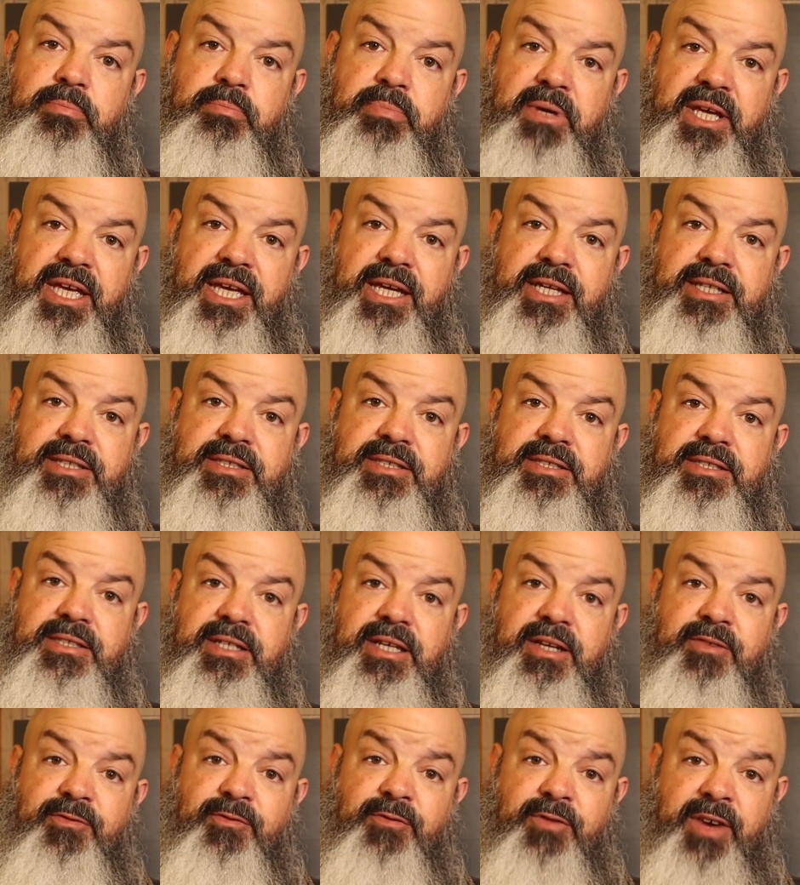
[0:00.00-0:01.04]
beaks
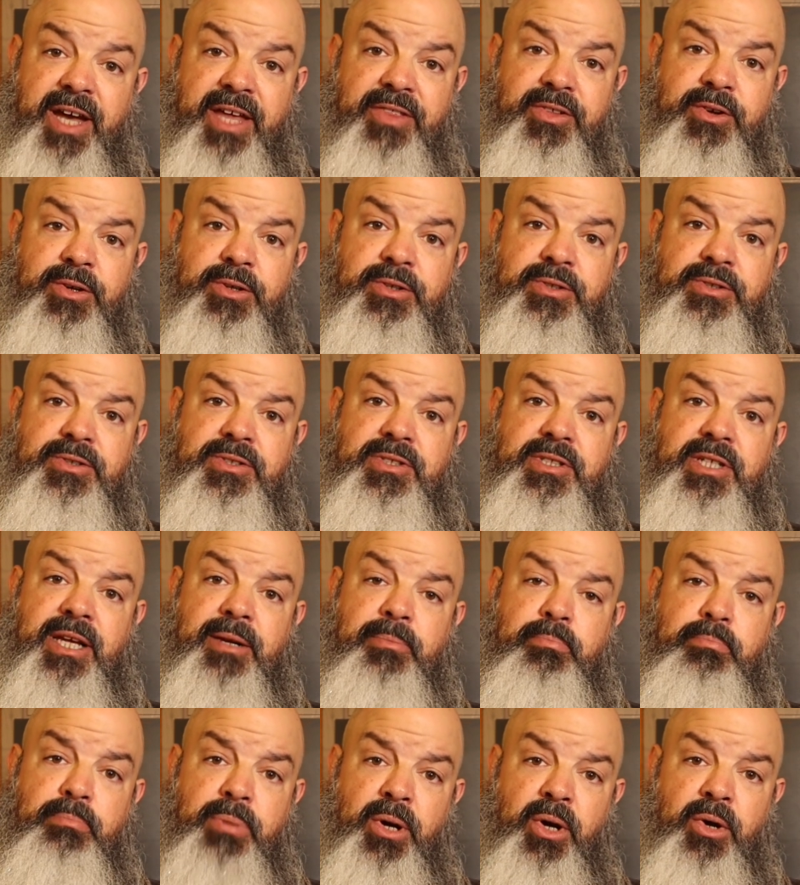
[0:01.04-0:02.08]
and feathers
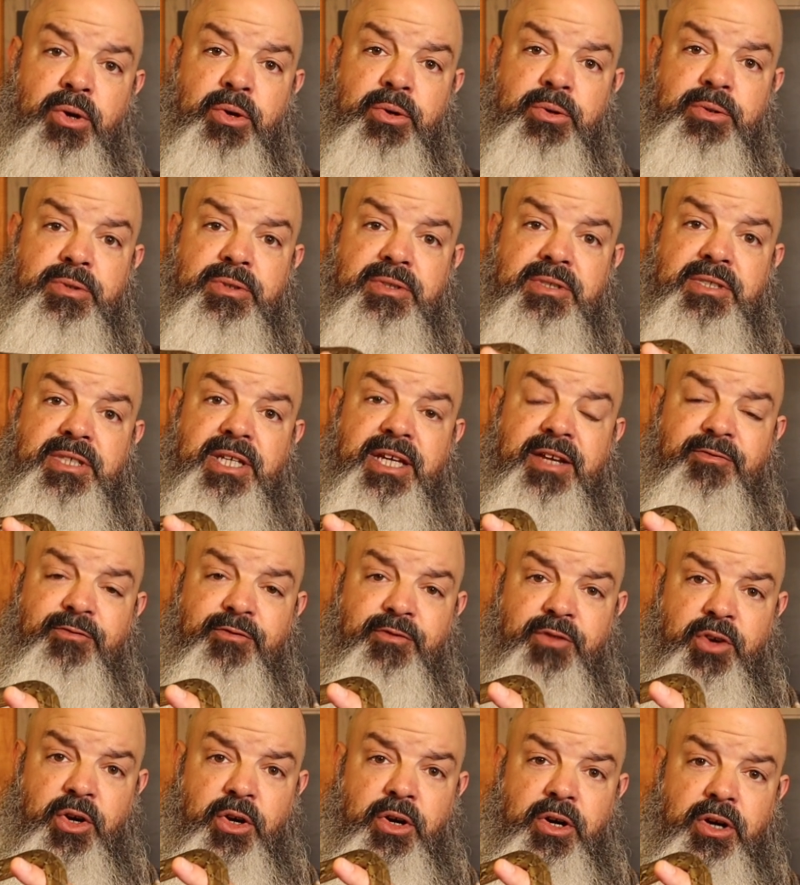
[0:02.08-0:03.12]
and bones and
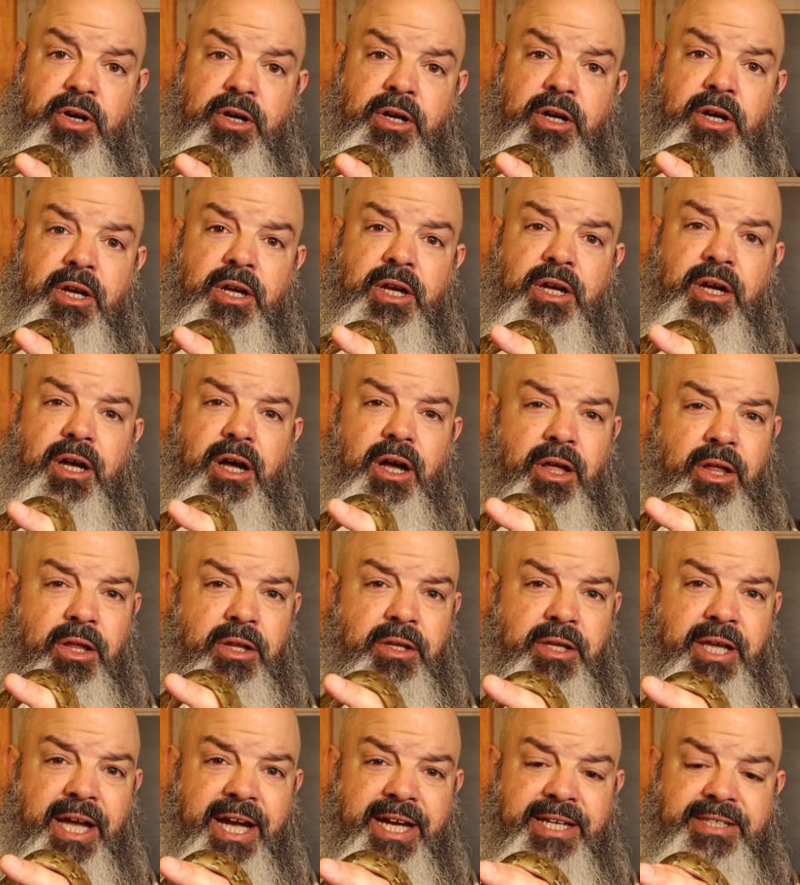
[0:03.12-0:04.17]
fur,
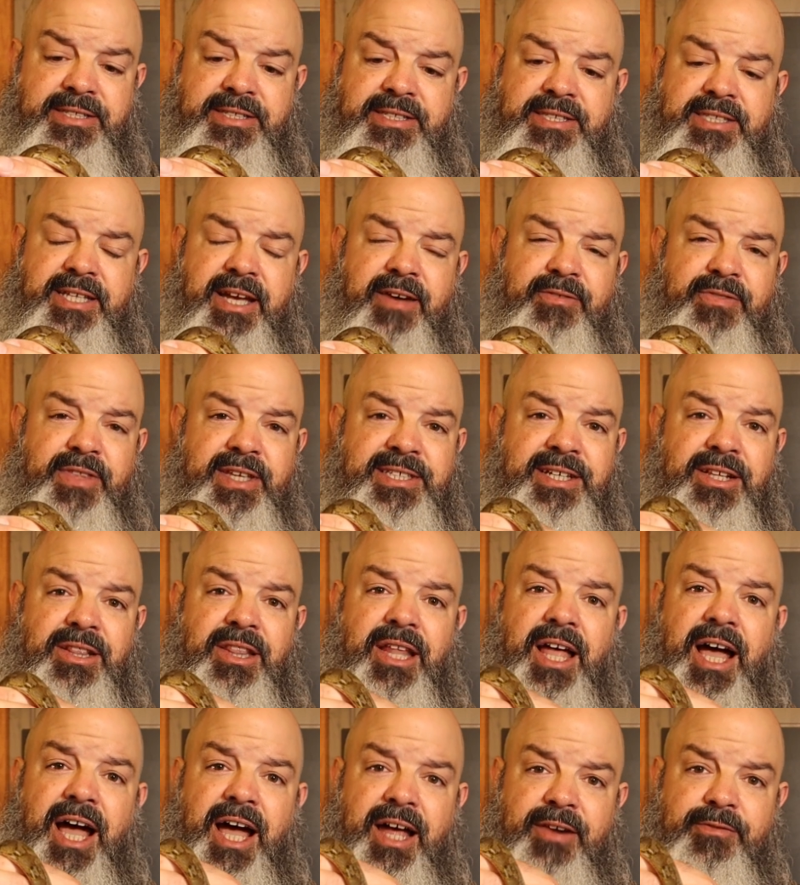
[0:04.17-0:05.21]
all kinds of stuff. That's a
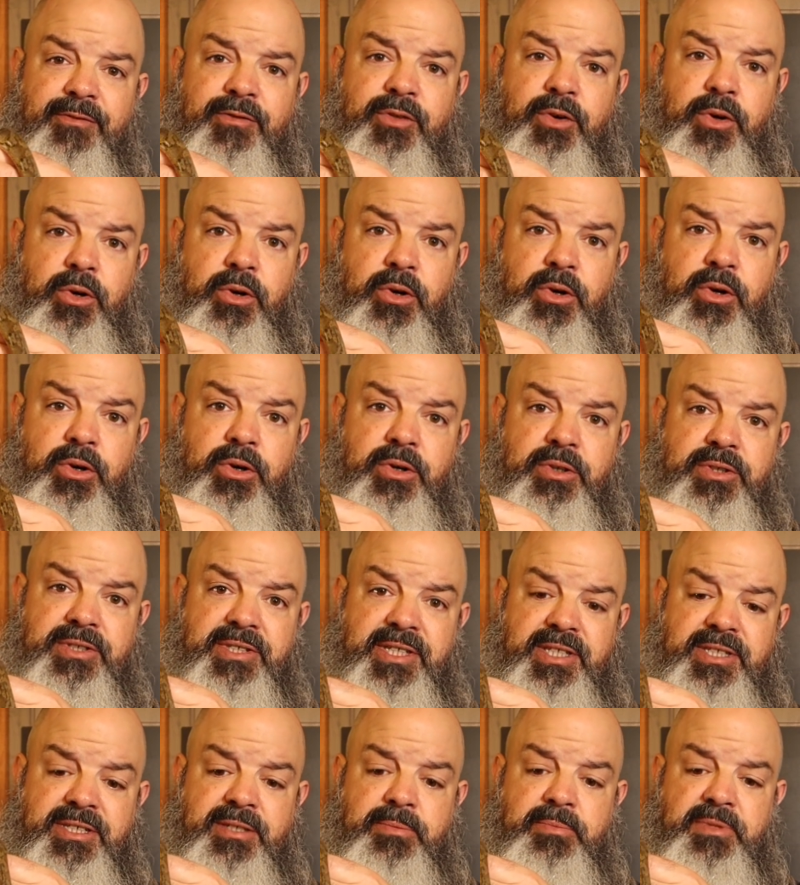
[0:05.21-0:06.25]
lot for her
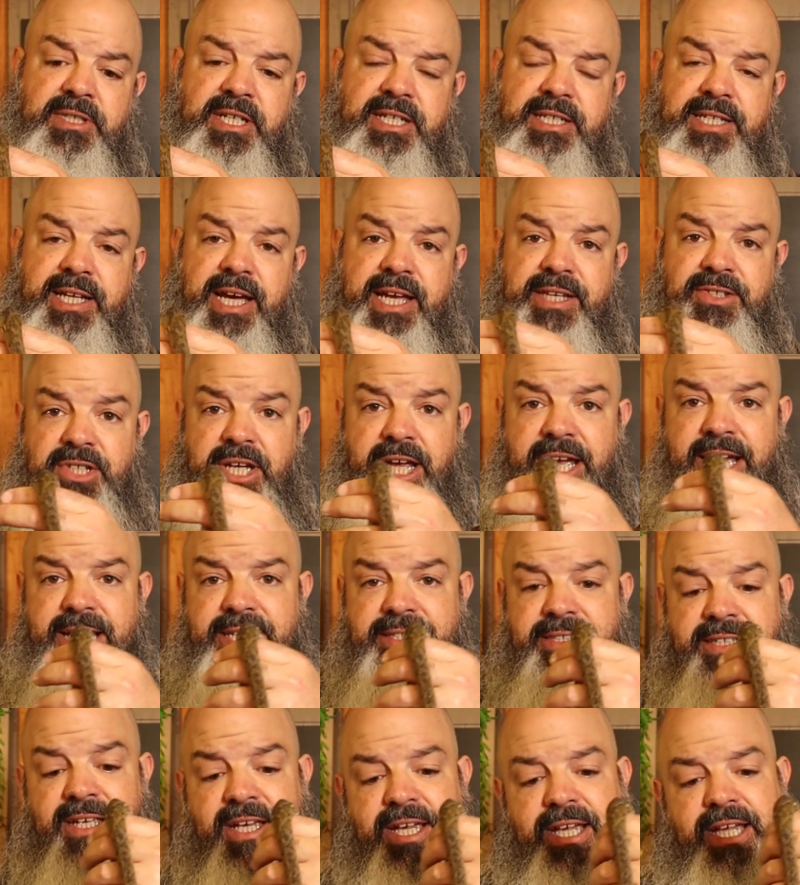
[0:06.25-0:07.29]
system to
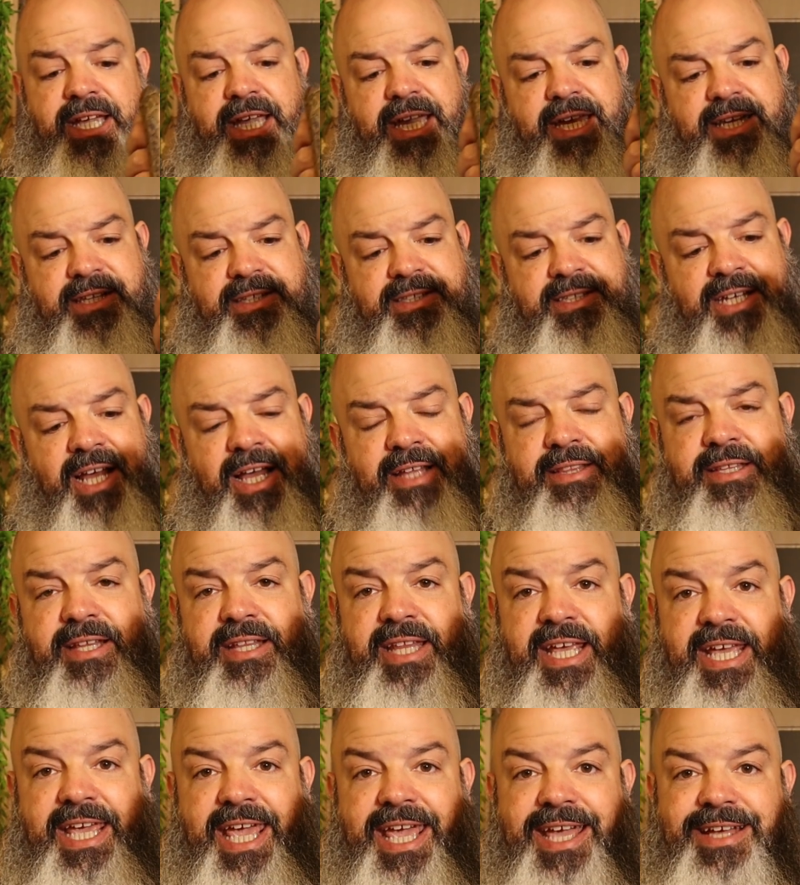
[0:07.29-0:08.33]
digest. And it's not that
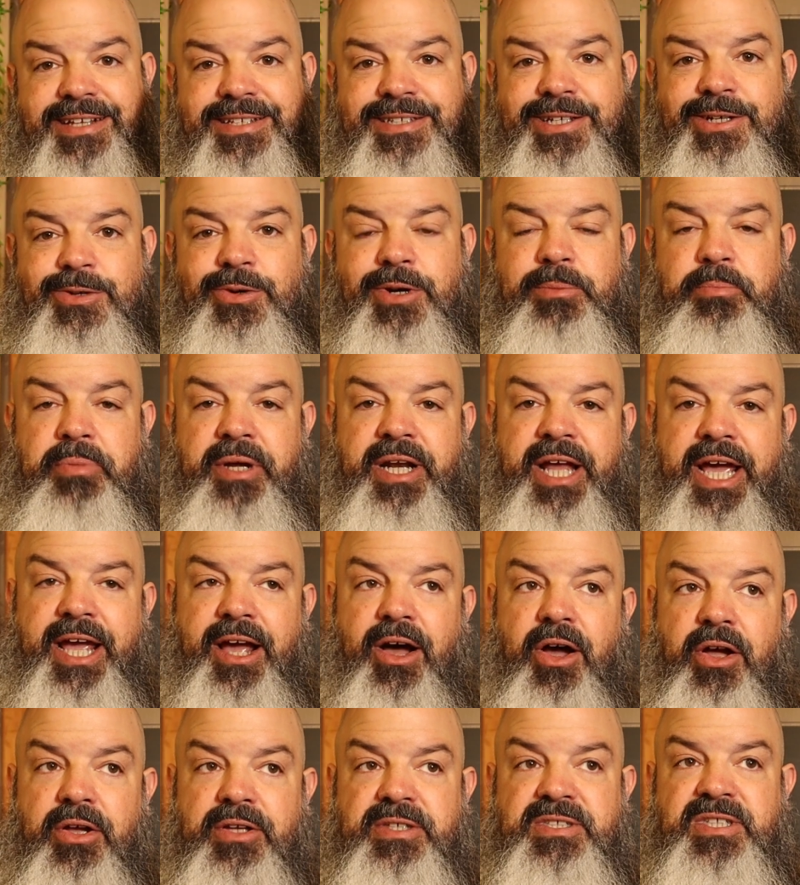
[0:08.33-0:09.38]
they can't do it, but I
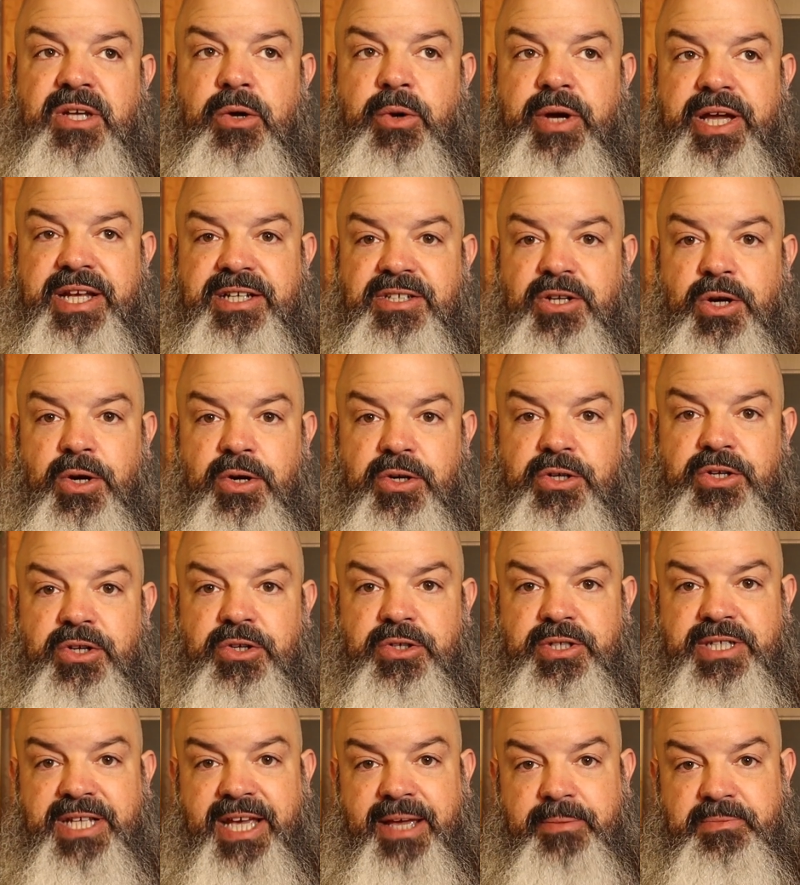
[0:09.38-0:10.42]
also had turned
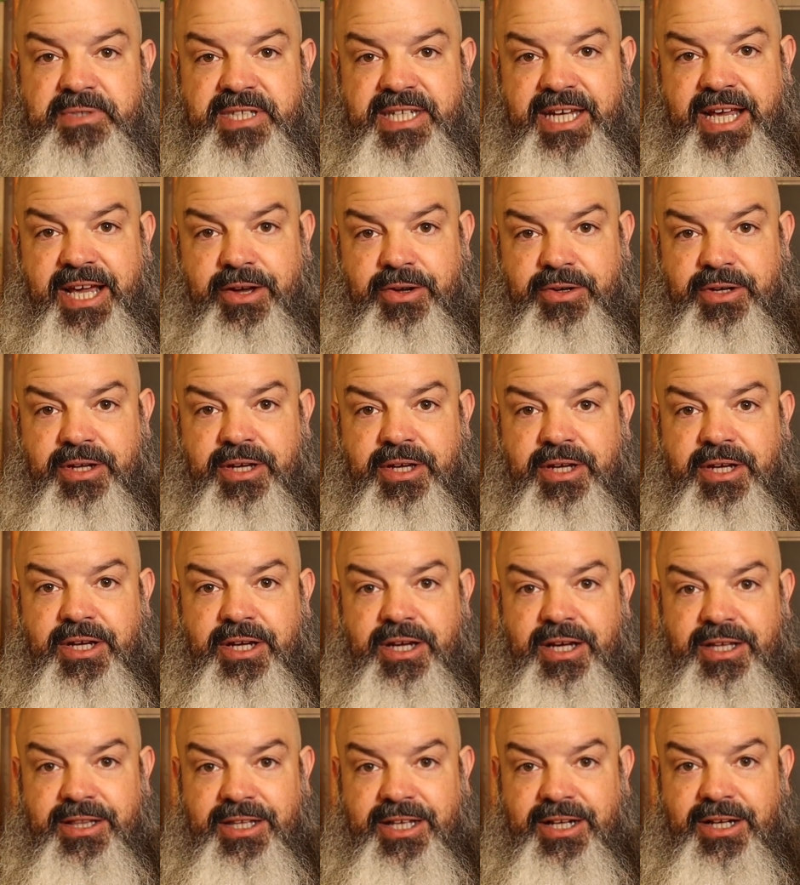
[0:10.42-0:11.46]
her temps down
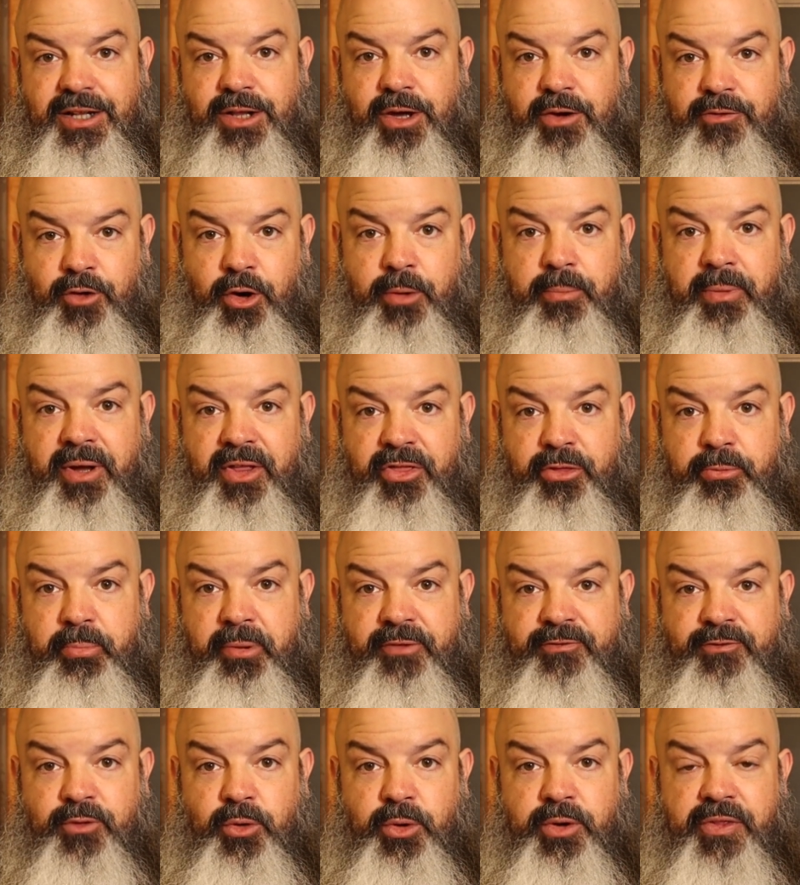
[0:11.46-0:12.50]
a little over a month
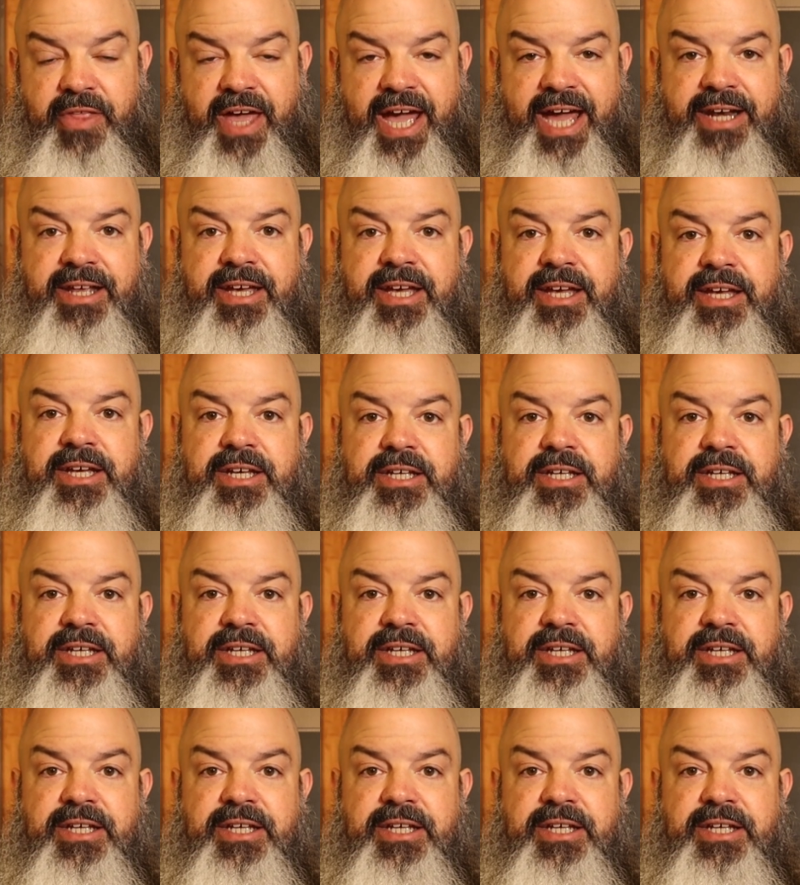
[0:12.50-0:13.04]
before that.